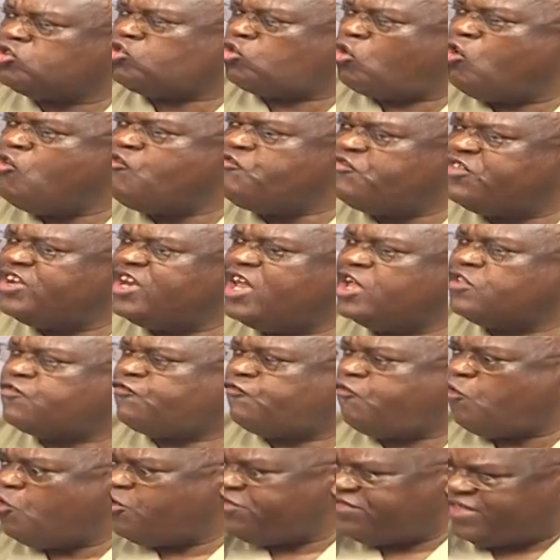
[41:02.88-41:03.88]
convenient
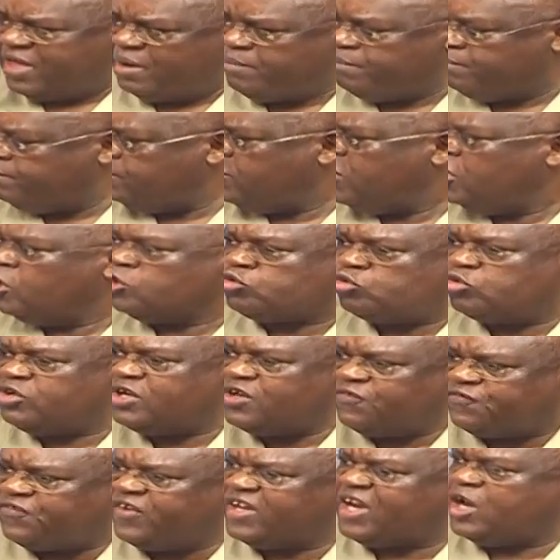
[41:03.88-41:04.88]
for them to
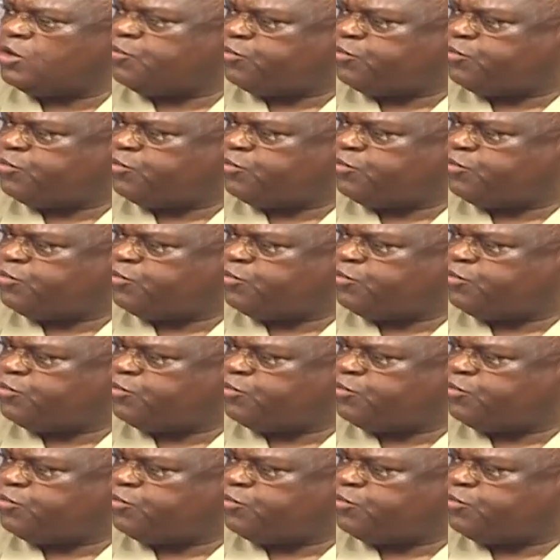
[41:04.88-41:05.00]
defend and